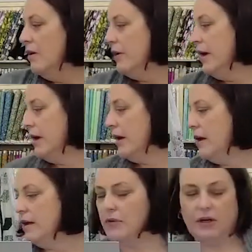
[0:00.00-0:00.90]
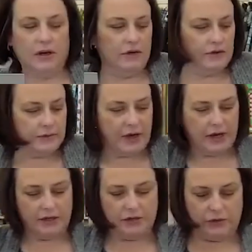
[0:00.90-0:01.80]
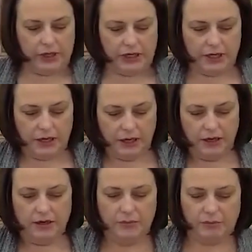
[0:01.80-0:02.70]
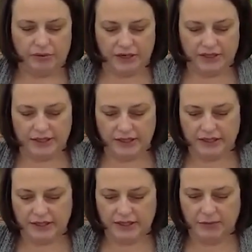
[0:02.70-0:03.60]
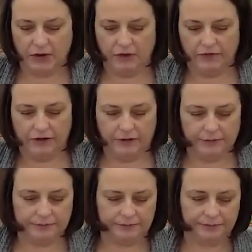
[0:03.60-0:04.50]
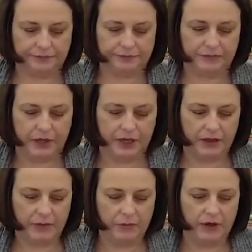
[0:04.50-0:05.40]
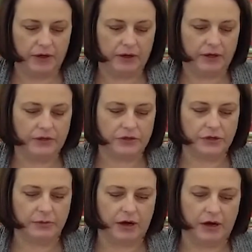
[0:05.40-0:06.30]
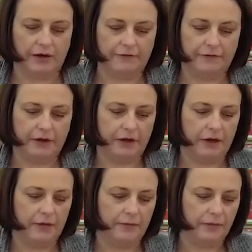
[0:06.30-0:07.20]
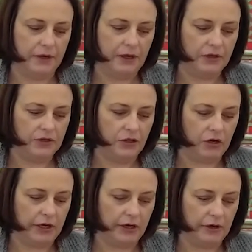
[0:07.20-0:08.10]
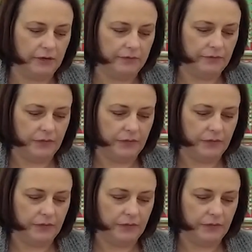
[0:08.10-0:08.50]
Okay, I am going to use my doohickey, press this seam over, and then we are going to trim off the dog ear